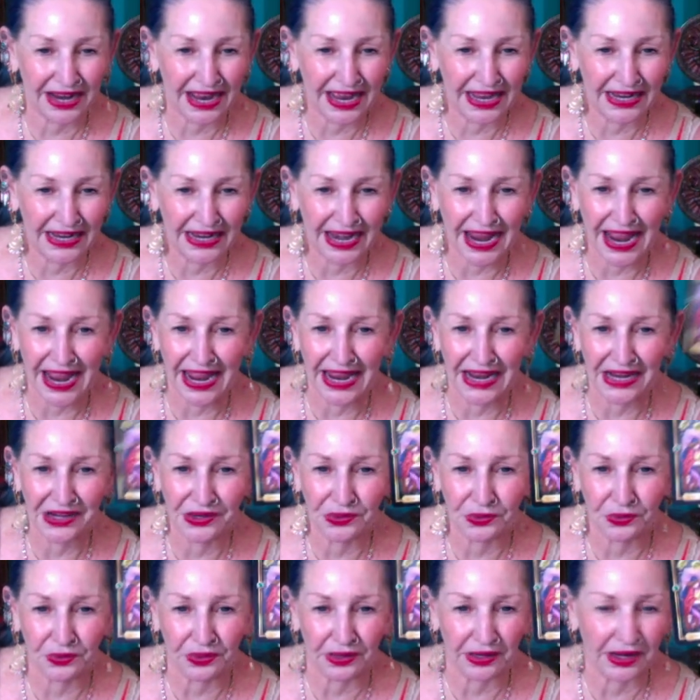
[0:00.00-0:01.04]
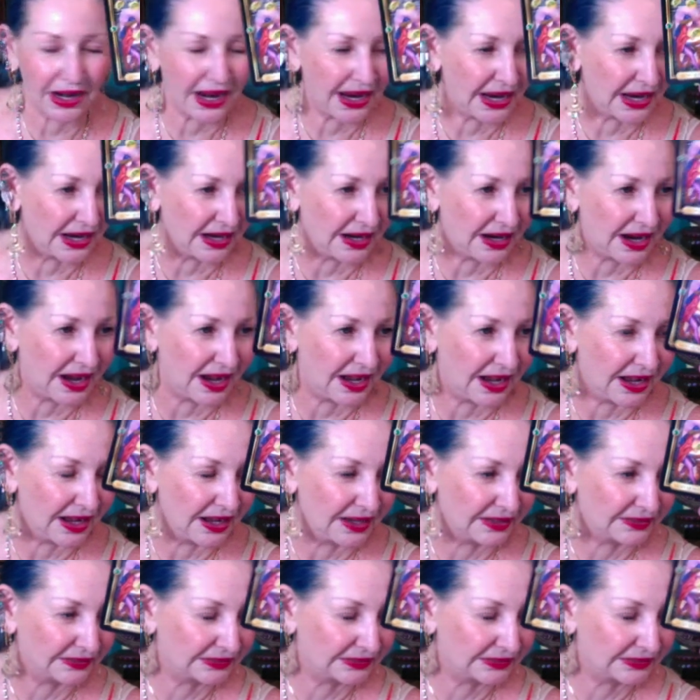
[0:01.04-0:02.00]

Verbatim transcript: an aid or a uh,